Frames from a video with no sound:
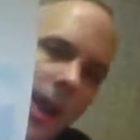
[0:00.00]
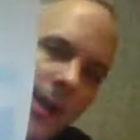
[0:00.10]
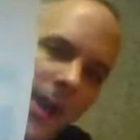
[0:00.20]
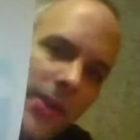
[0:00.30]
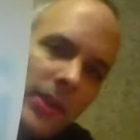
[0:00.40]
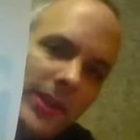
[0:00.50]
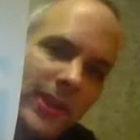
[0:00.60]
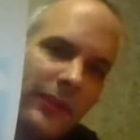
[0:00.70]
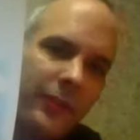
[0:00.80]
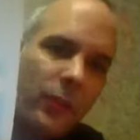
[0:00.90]
Another
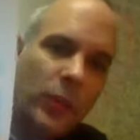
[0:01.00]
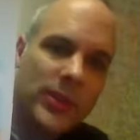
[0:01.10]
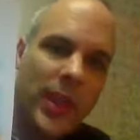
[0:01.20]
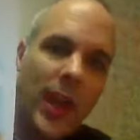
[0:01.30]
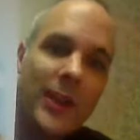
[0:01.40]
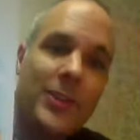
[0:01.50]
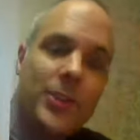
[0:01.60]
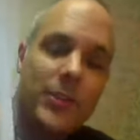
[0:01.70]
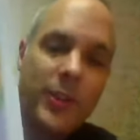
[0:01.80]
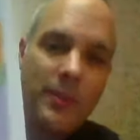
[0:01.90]
leaf was
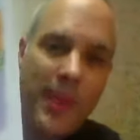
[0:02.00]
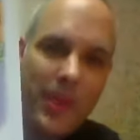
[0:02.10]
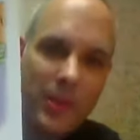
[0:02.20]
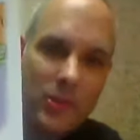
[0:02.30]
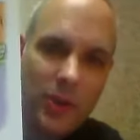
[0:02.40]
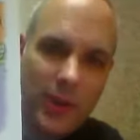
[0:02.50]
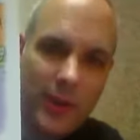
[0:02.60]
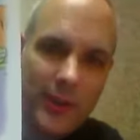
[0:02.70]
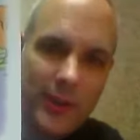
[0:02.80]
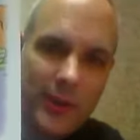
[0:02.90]
under the mail truck.